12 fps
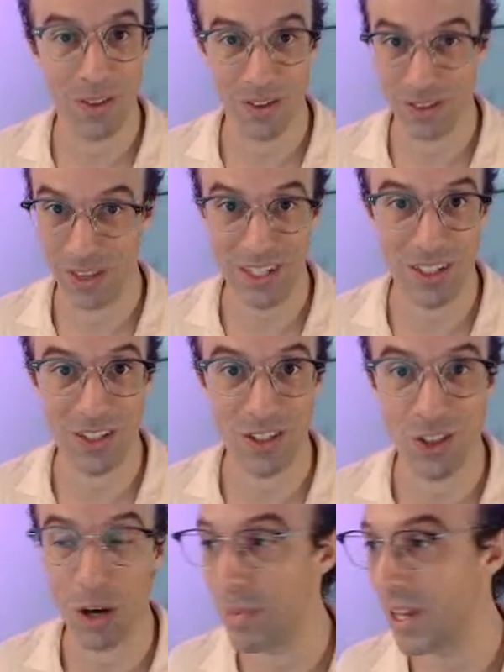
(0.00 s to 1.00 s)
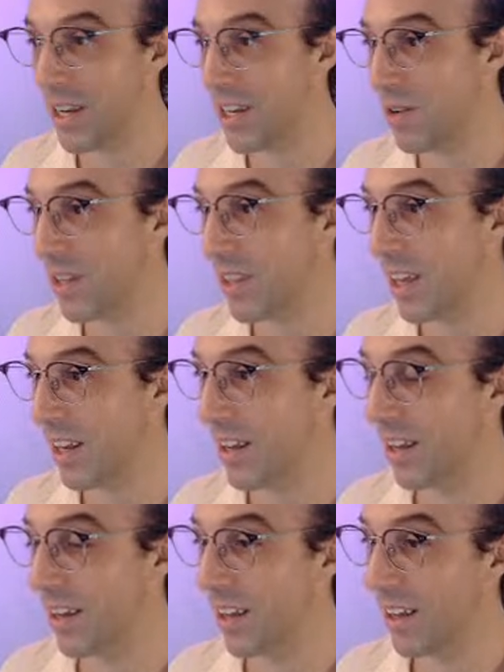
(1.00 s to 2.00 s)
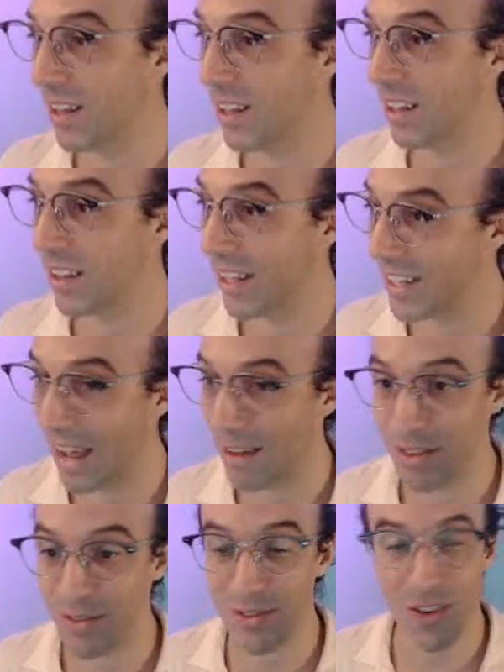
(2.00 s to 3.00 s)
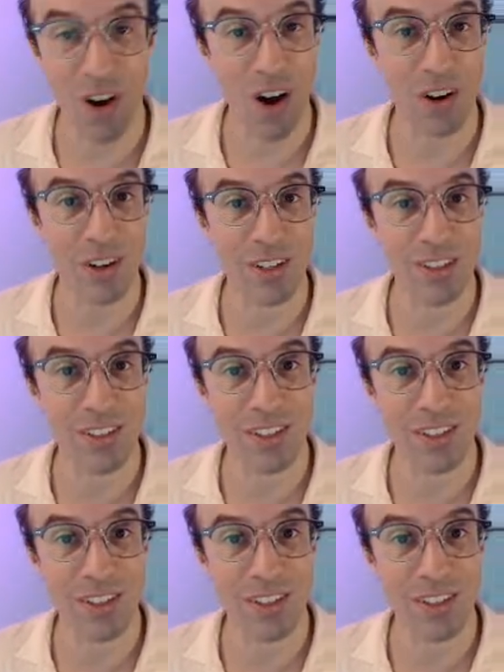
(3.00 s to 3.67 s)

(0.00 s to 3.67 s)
Let's just jump into it then. Let's have some frogs.